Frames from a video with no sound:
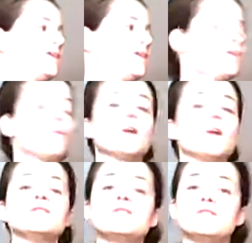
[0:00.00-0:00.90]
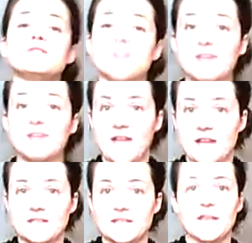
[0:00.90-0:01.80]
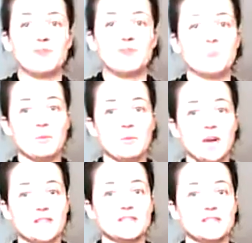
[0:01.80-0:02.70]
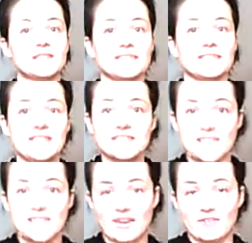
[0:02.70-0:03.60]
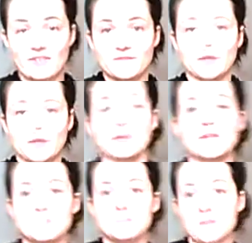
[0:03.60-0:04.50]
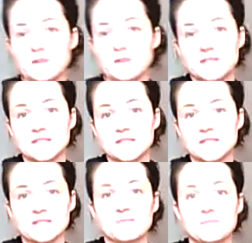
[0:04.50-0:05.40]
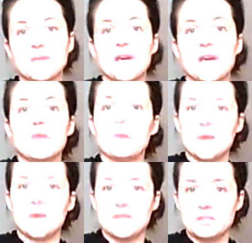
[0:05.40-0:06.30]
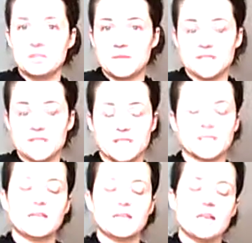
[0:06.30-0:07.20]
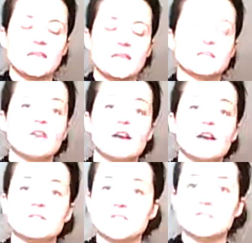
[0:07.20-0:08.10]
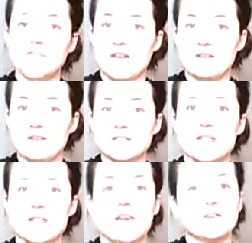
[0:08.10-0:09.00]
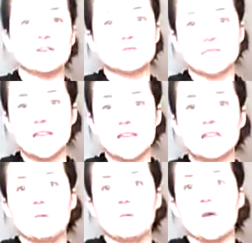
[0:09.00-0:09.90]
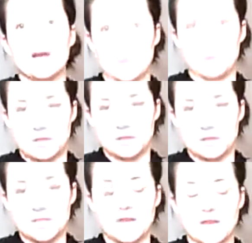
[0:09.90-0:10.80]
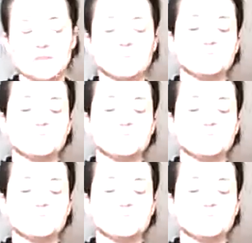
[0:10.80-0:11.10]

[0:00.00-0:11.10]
So once you've done that and you've memorized the C scale, you're ready to move on to this lesson. What we're going to do in this lesson is a lot of scales and understanding why we learn scales.